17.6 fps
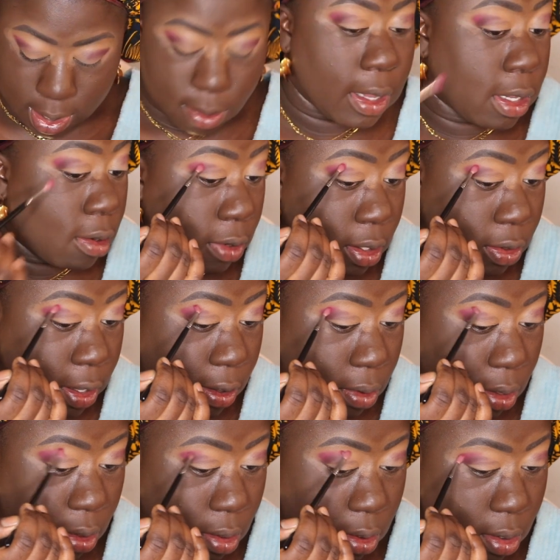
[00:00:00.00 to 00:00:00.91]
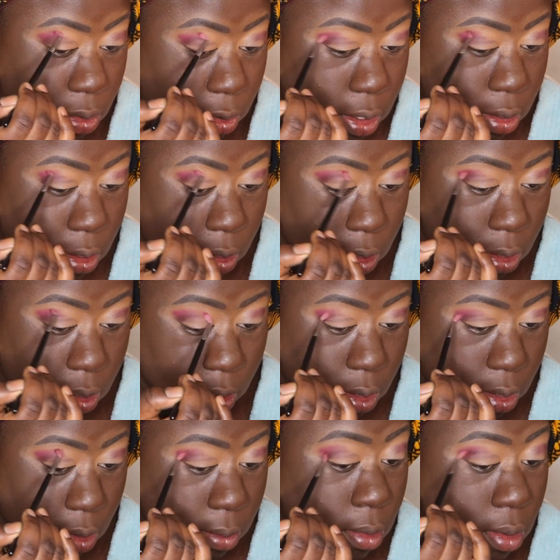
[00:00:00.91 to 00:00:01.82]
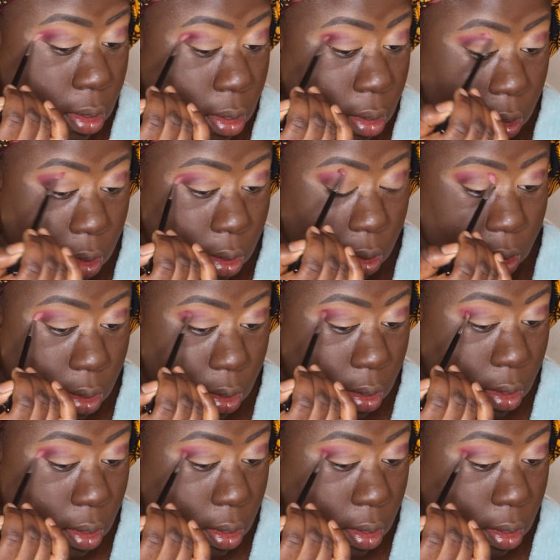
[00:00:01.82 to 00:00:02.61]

And I'm going to apply that above the color Liquor.